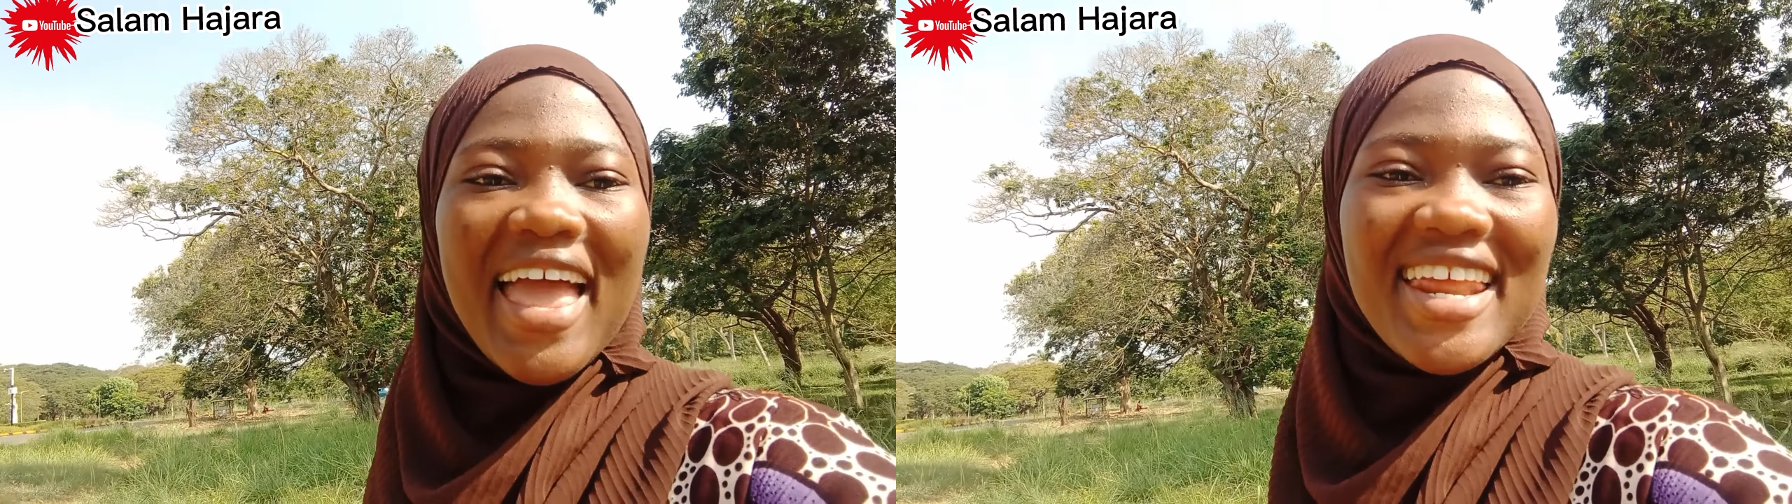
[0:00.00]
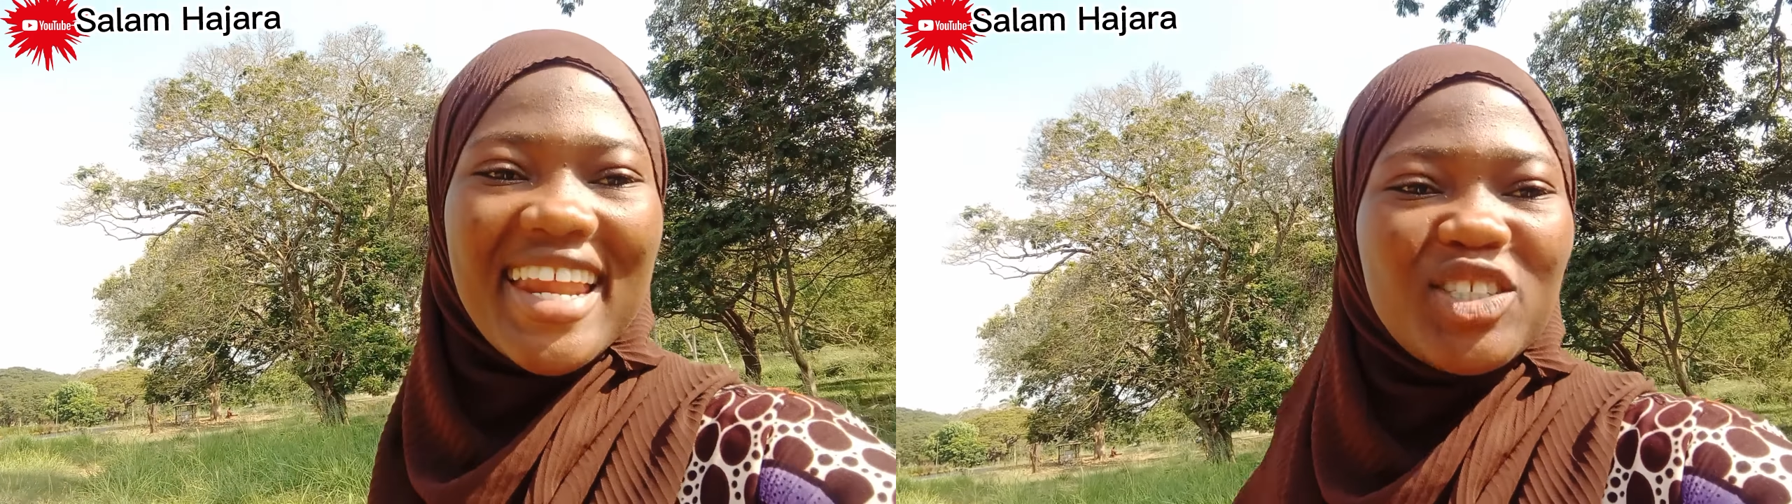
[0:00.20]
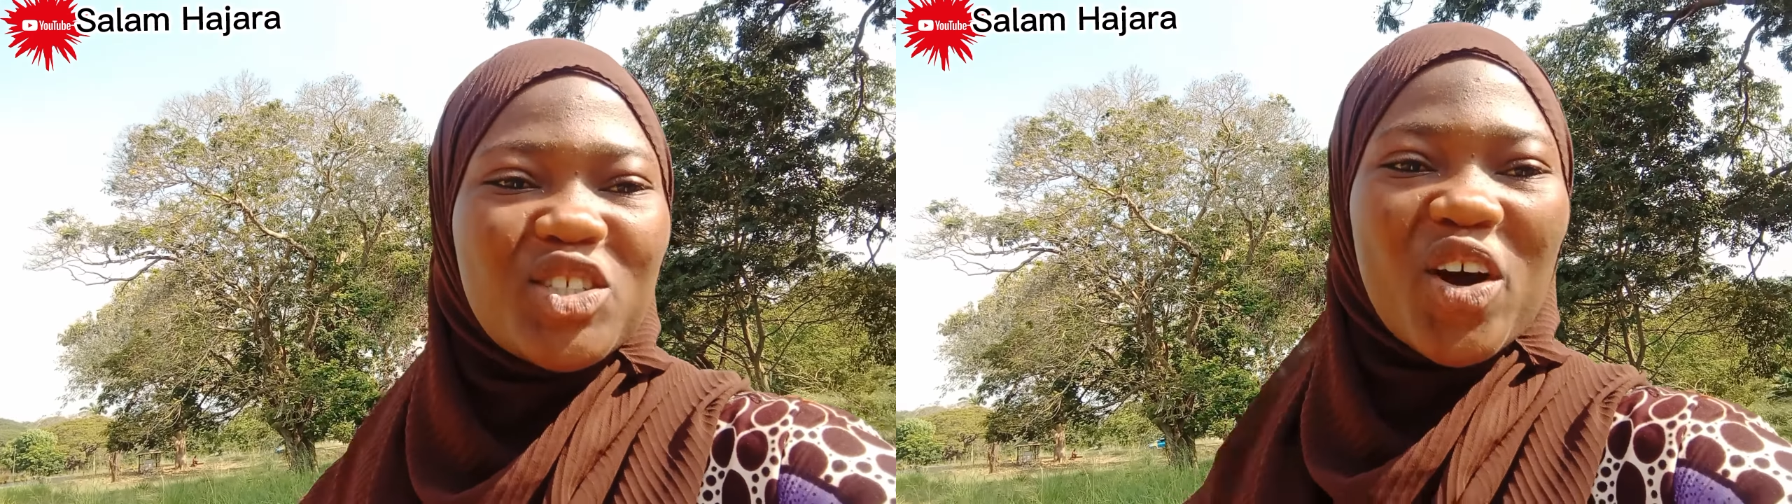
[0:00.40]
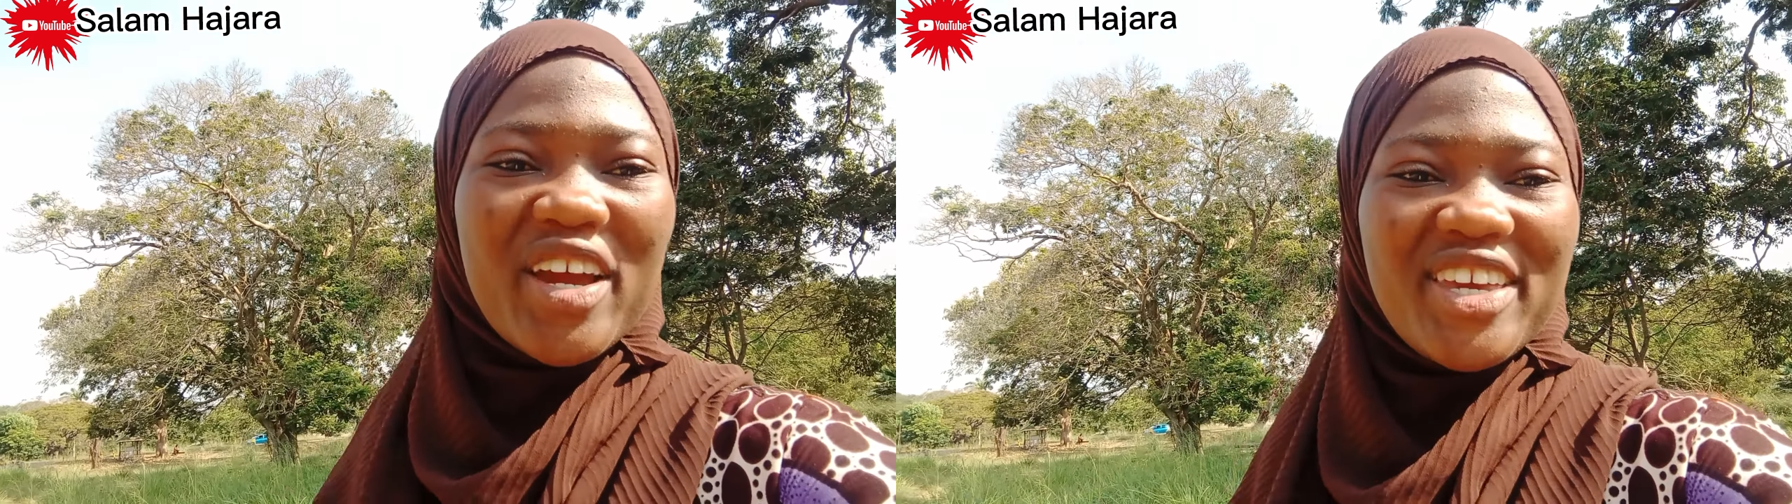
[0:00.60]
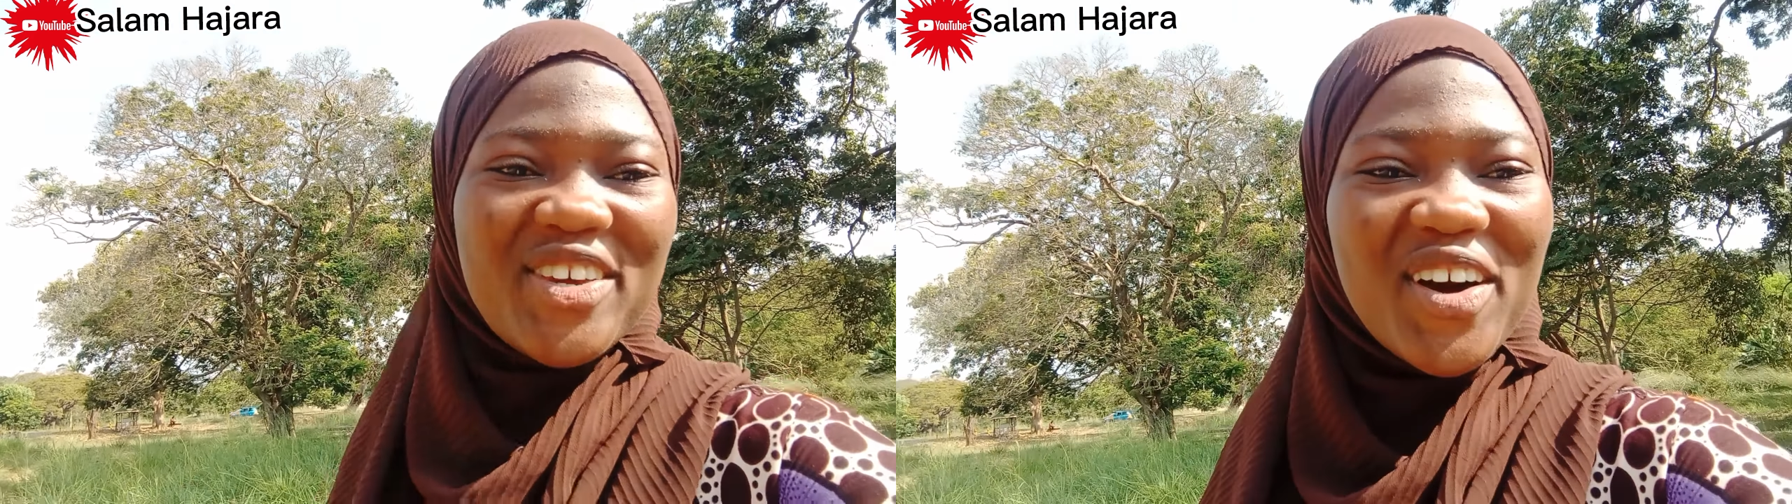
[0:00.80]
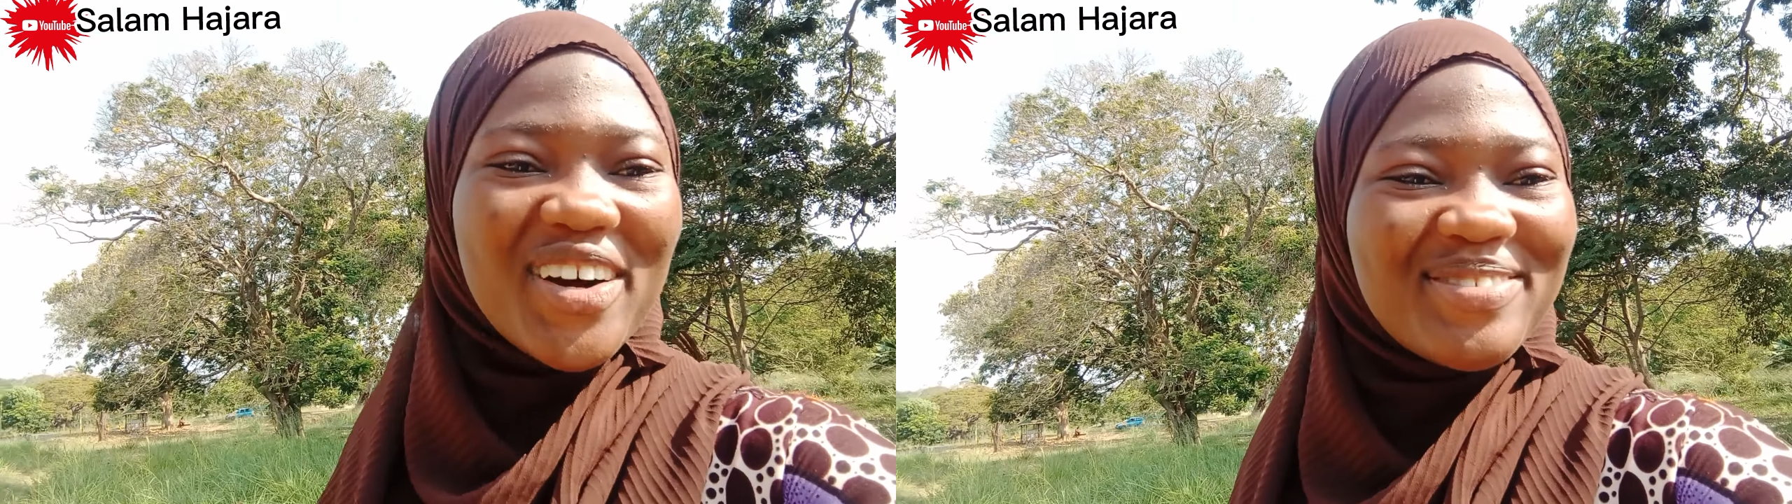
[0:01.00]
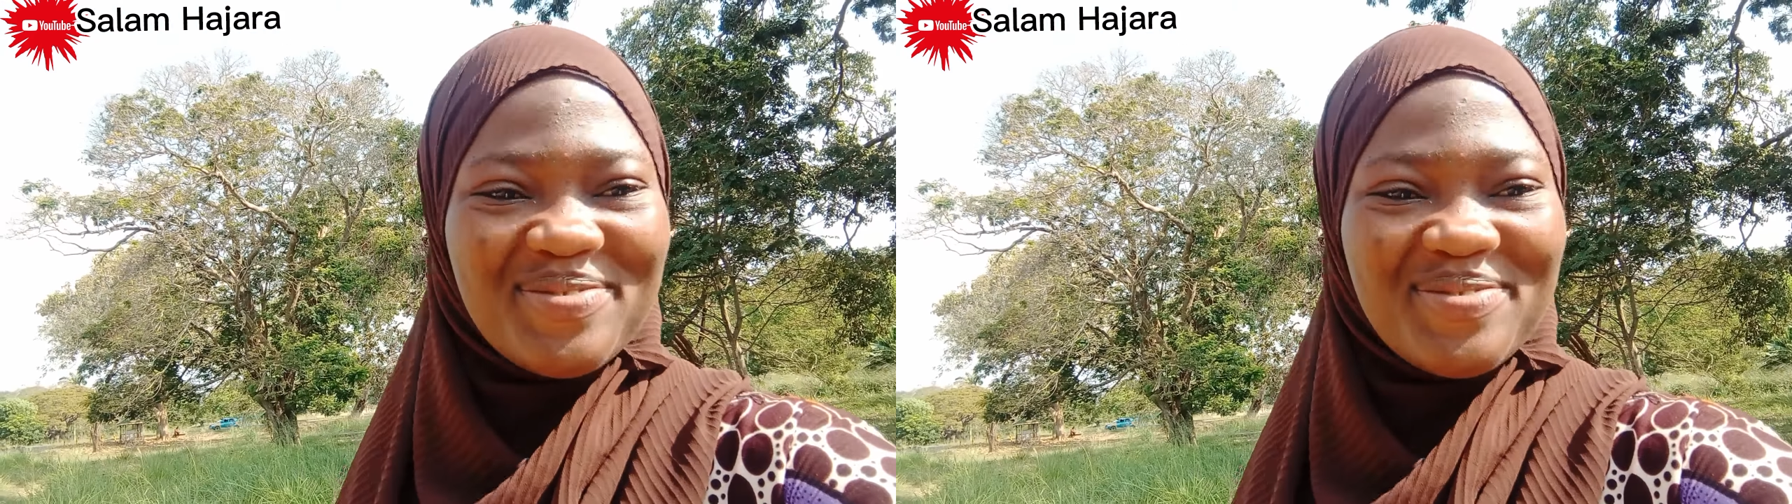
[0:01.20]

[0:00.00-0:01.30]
and enjoy your